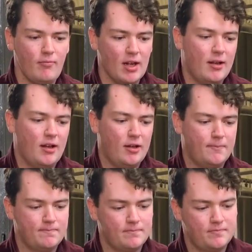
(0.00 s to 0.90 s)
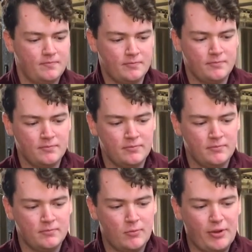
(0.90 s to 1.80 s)

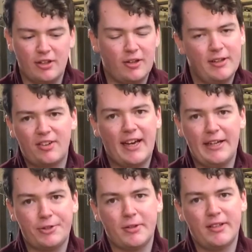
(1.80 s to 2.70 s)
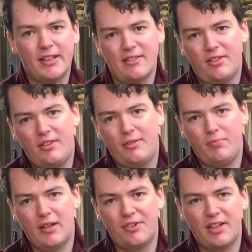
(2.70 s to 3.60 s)
you know, it's Hadrian, it's
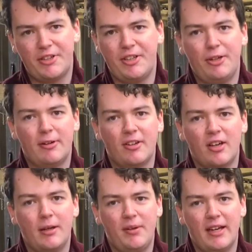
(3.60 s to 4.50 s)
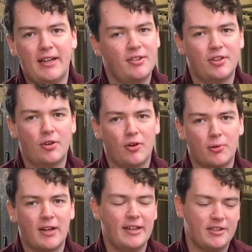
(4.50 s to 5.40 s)
a Session New England IPA, it's a core
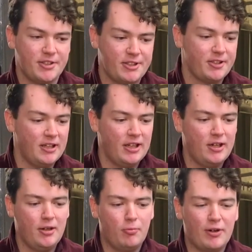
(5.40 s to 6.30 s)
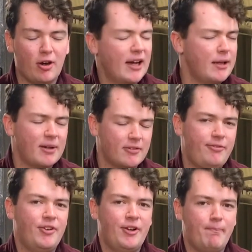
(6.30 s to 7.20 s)
range. We're not aiming
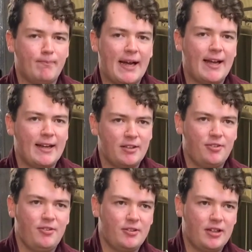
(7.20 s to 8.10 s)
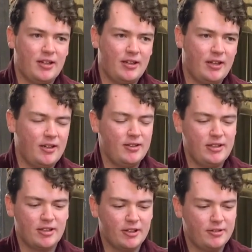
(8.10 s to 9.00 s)
for mad,
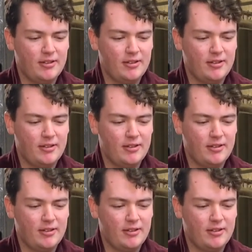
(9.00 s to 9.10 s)
you know,